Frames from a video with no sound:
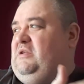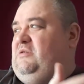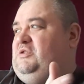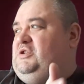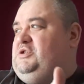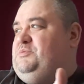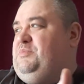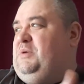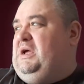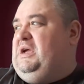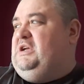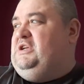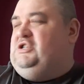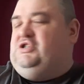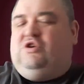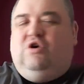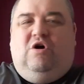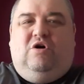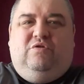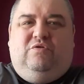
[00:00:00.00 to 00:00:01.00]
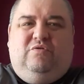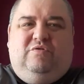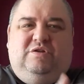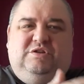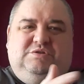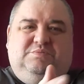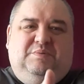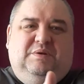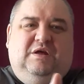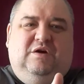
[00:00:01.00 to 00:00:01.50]
spring's gone, or
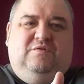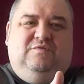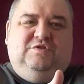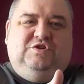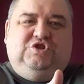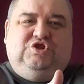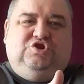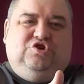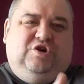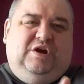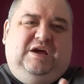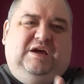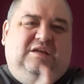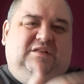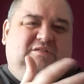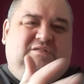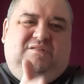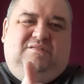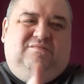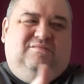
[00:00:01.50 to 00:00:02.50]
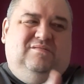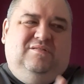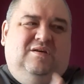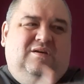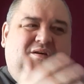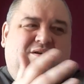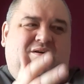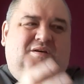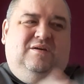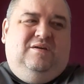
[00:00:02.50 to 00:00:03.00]
it's been overstrained, and
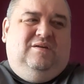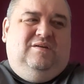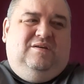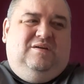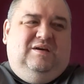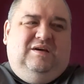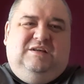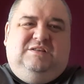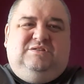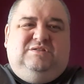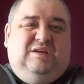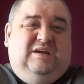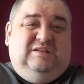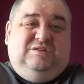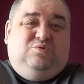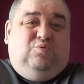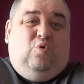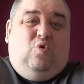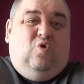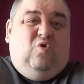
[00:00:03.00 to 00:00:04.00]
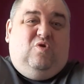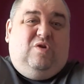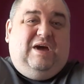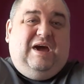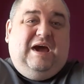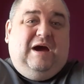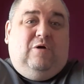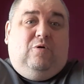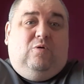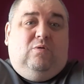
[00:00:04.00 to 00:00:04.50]
it's worn
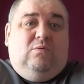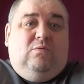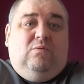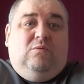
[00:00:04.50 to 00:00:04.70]
out.